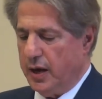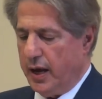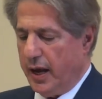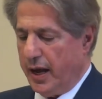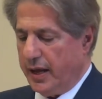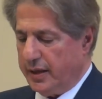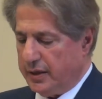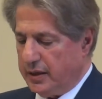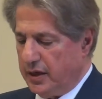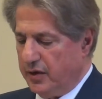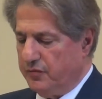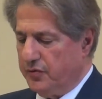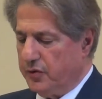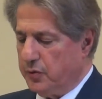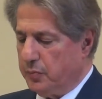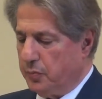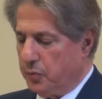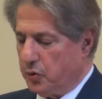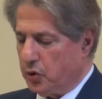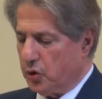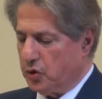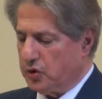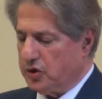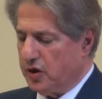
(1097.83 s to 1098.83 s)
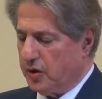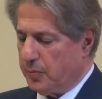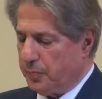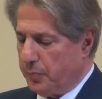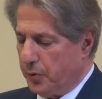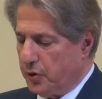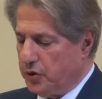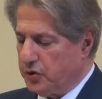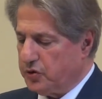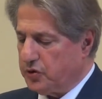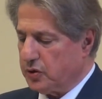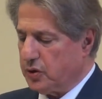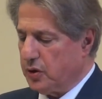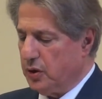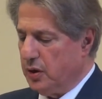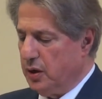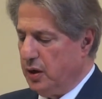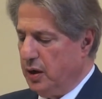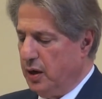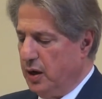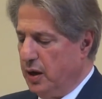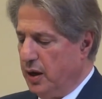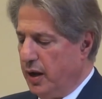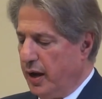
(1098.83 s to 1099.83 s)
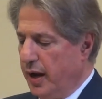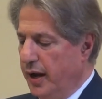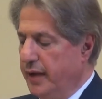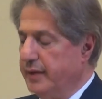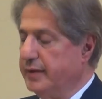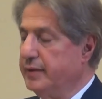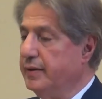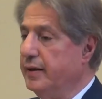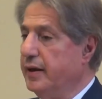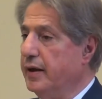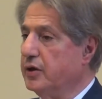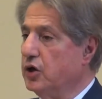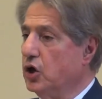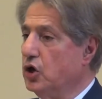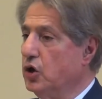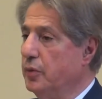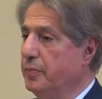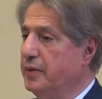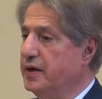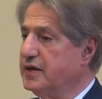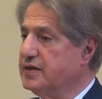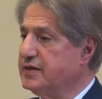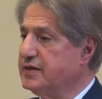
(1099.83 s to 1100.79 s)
and even broader political and economic